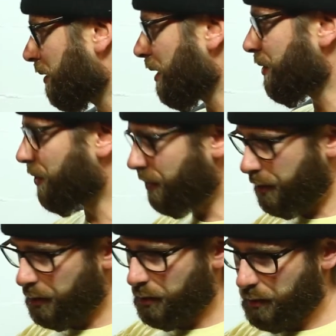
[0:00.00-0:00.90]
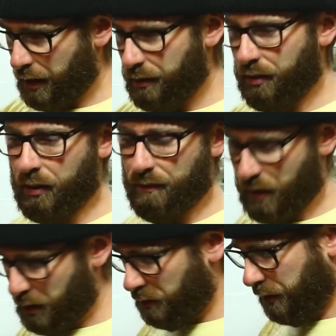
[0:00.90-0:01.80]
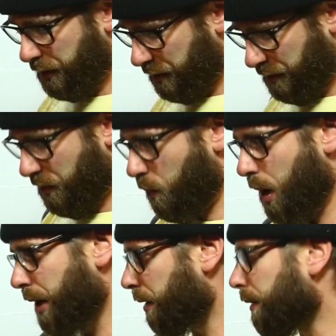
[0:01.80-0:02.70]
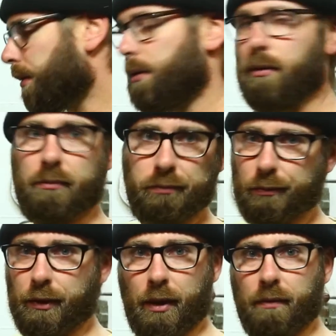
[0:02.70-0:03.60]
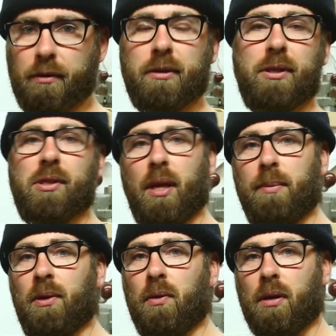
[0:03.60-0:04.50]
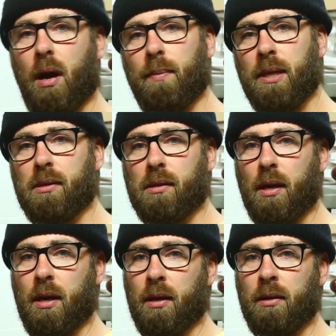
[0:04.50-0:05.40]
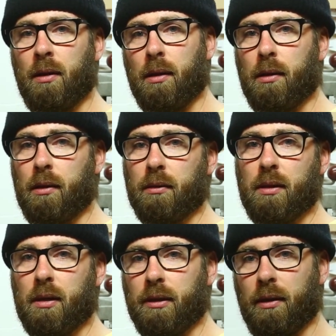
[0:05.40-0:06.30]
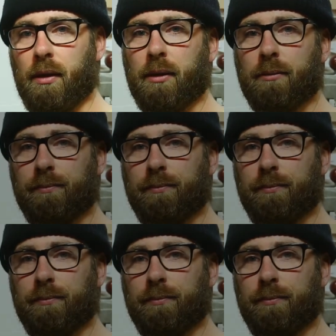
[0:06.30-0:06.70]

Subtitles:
this or anything I've done with the wire or whatever, just let me know in the comments, and I'll talk to you later.